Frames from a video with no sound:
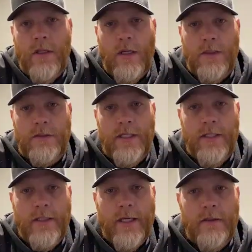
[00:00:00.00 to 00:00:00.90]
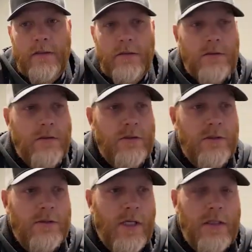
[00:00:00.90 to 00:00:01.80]
is getting that good
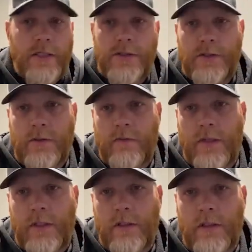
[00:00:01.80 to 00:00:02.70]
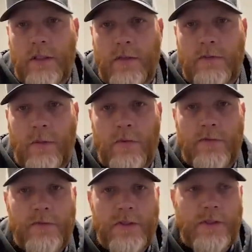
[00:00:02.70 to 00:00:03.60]
consolidation of the number
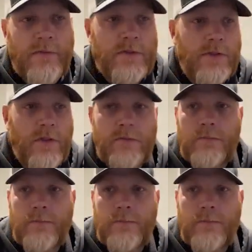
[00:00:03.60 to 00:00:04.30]
57 stone.